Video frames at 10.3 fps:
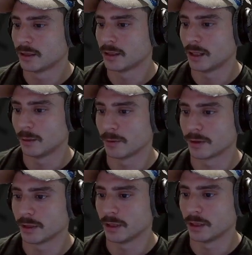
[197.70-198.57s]

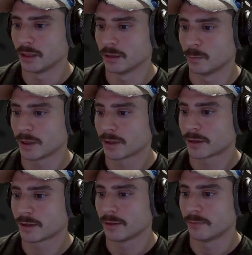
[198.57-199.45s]
with the
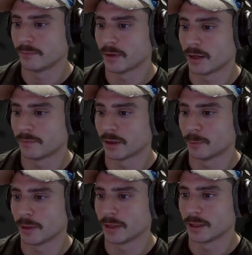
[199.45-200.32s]
width of how far
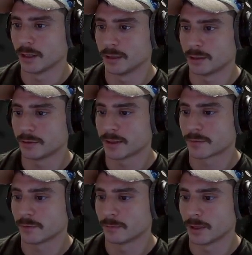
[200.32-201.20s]
away the needle
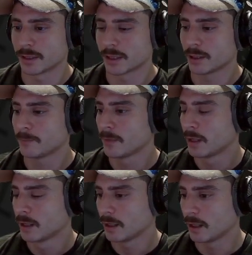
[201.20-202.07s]
is from the center,
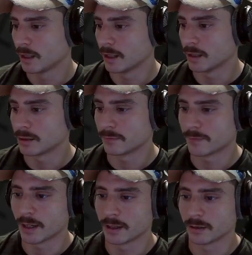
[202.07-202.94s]
and to
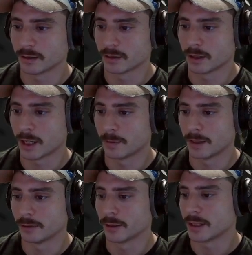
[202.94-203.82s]
find how
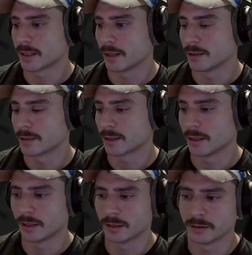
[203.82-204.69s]
many degrees that is.
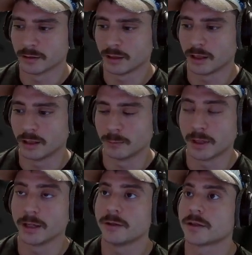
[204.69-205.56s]
And then
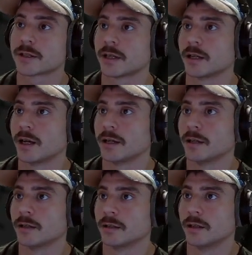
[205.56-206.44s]
when I use that, I
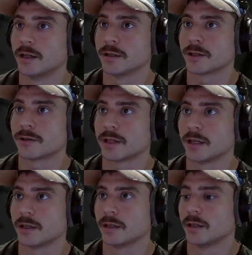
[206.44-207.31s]
can
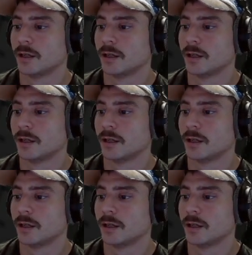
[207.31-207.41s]
associate